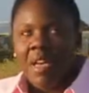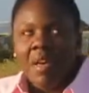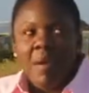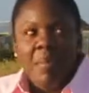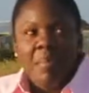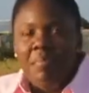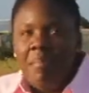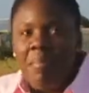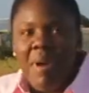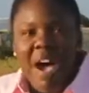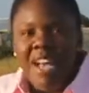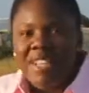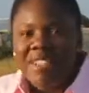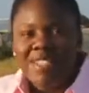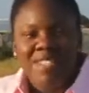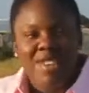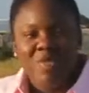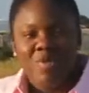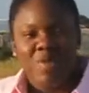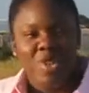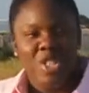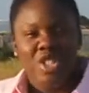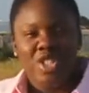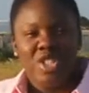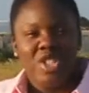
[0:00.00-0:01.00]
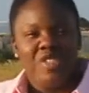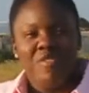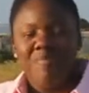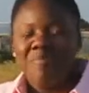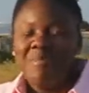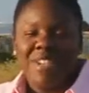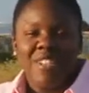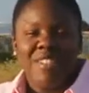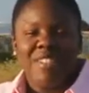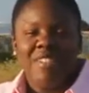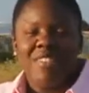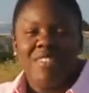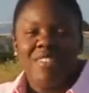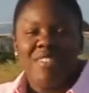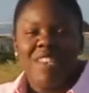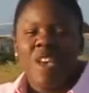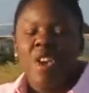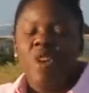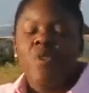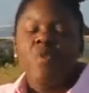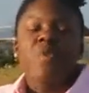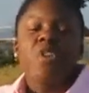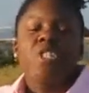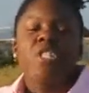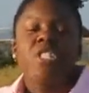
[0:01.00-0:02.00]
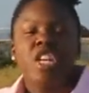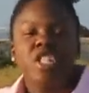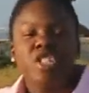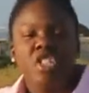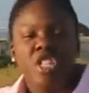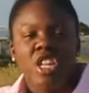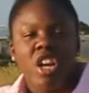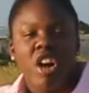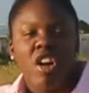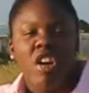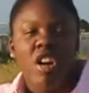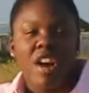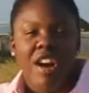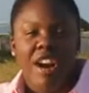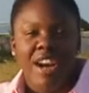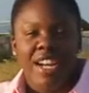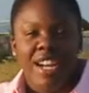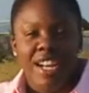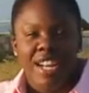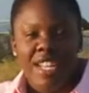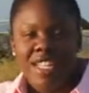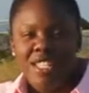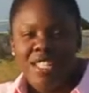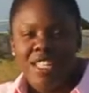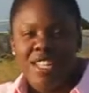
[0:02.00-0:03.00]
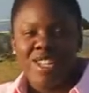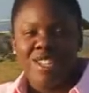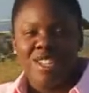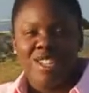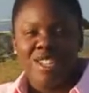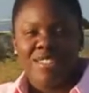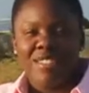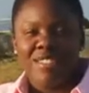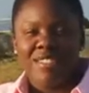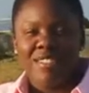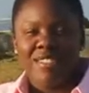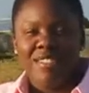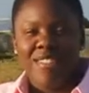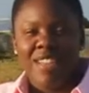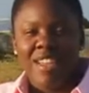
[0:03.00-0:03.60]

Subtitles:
Massive achievements for such a young organization,